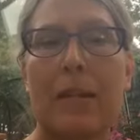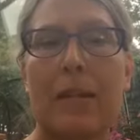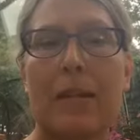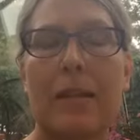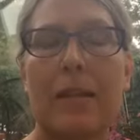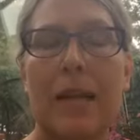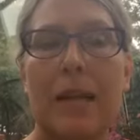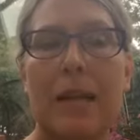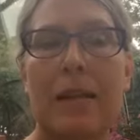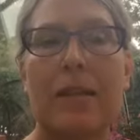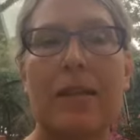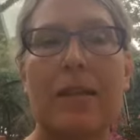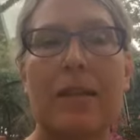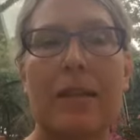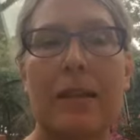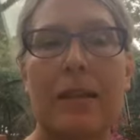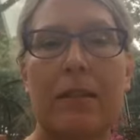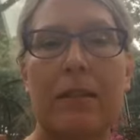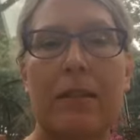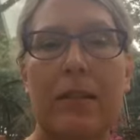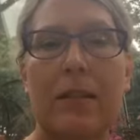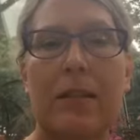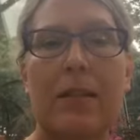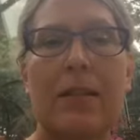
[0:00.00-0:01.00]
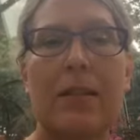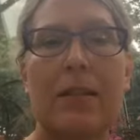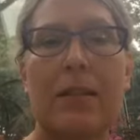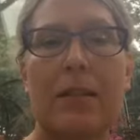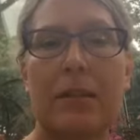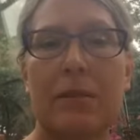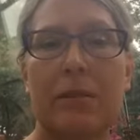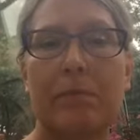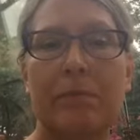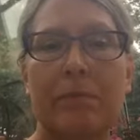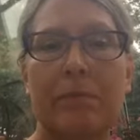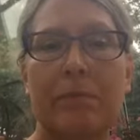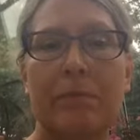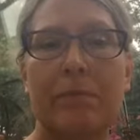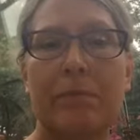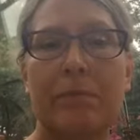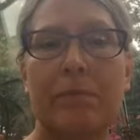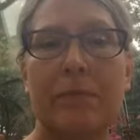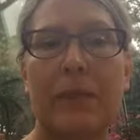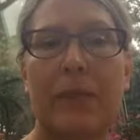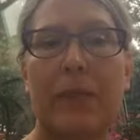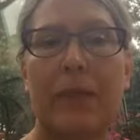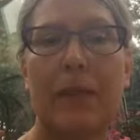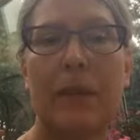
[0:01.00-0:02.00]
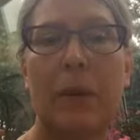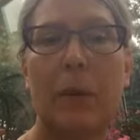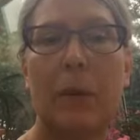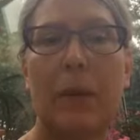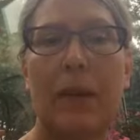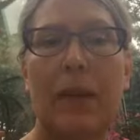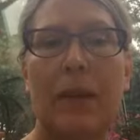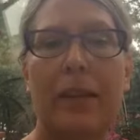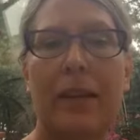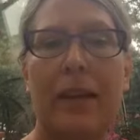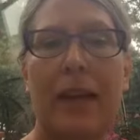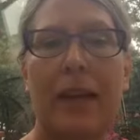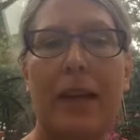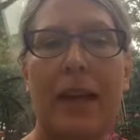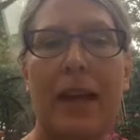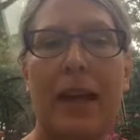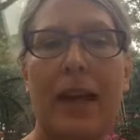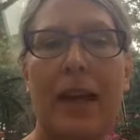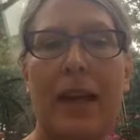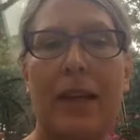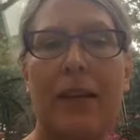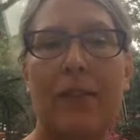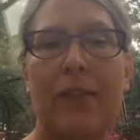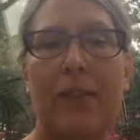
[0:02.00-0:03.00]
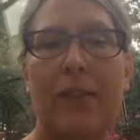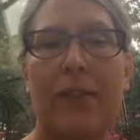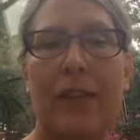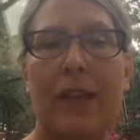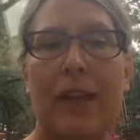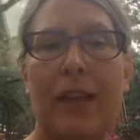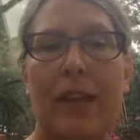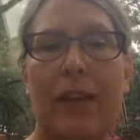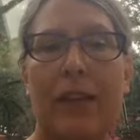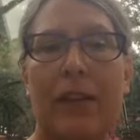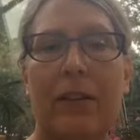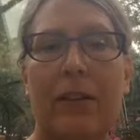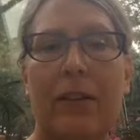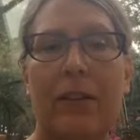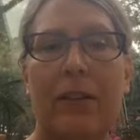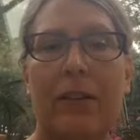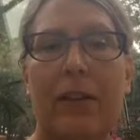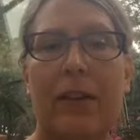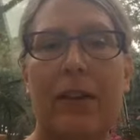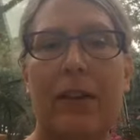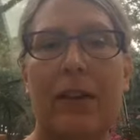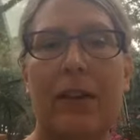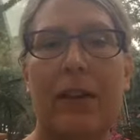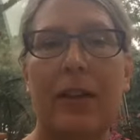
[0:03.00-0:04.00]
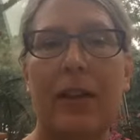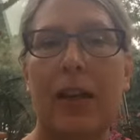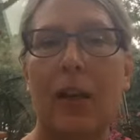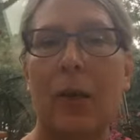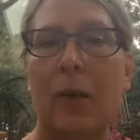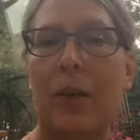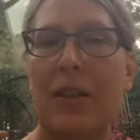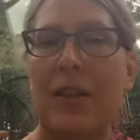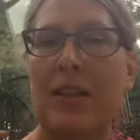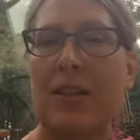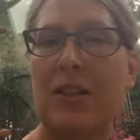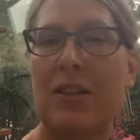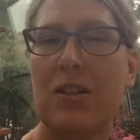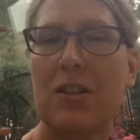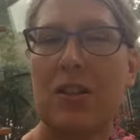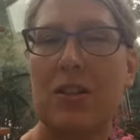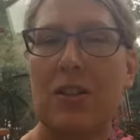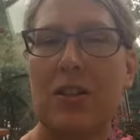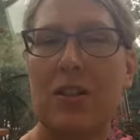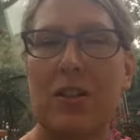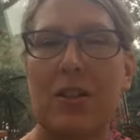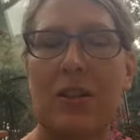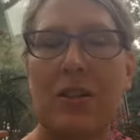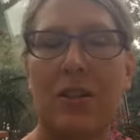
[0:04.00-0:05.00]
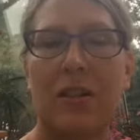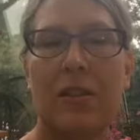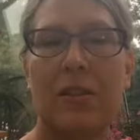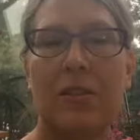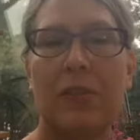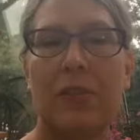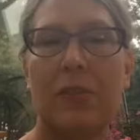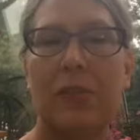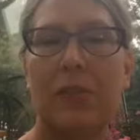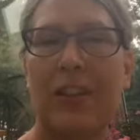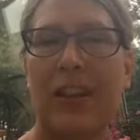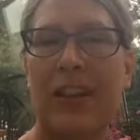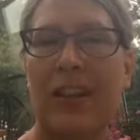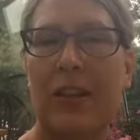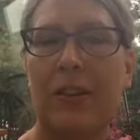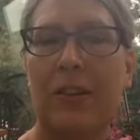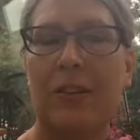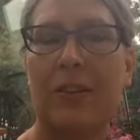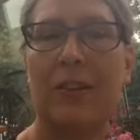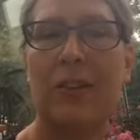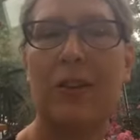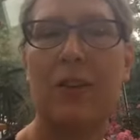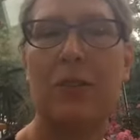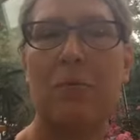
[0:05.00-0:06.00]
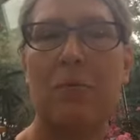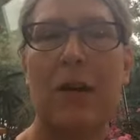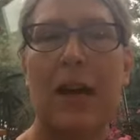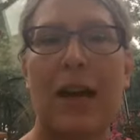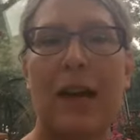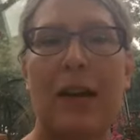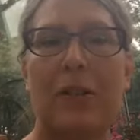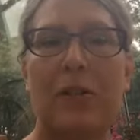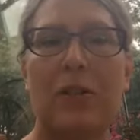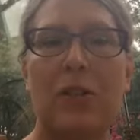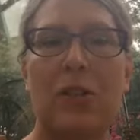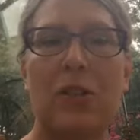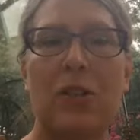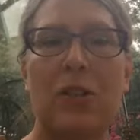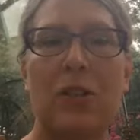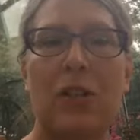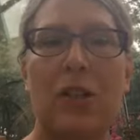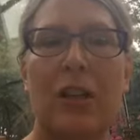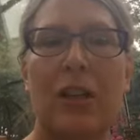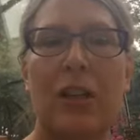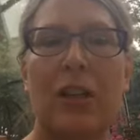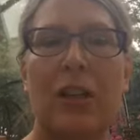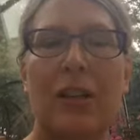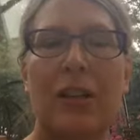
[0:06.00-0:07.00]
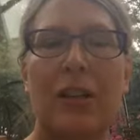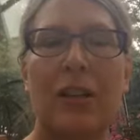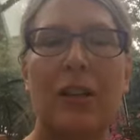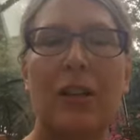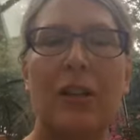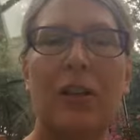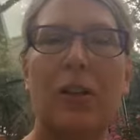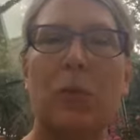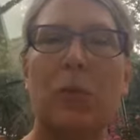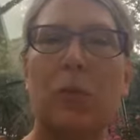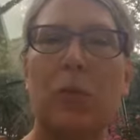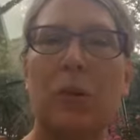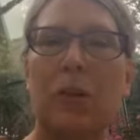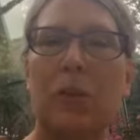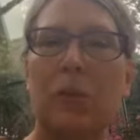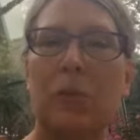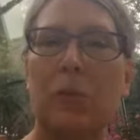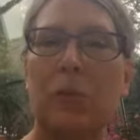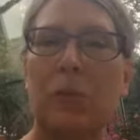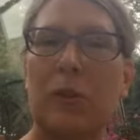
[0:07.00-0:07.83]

taken serious when they have their questions and fears about, you know, what